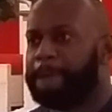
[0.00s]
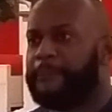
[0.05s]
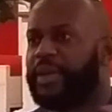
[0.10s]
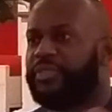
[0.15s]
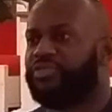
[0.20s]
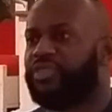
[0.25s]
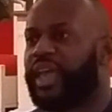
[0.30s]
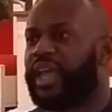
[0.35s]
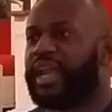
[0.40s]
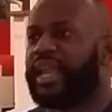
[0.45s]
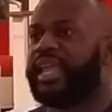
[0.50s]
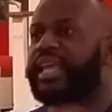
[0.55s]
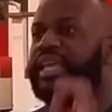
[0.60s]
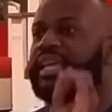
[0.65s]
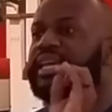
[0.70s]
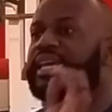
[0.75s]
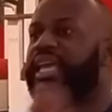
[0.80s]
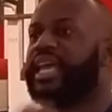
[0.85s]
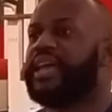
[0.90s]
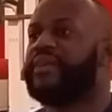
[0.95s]
but then
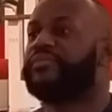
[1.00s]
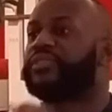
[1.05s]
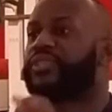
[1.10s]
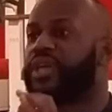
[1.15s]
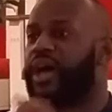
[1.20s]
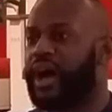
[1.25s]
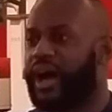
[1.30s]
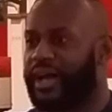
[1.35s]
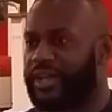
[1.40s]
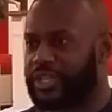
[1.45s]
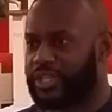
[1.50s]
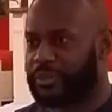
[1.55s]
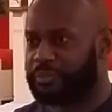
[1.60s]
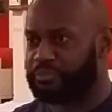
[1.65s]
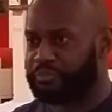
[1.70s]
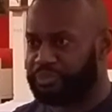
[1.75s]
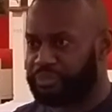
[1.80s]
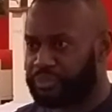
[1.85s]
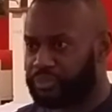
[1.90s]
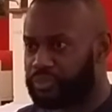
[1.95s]
he gives
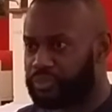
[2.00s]
us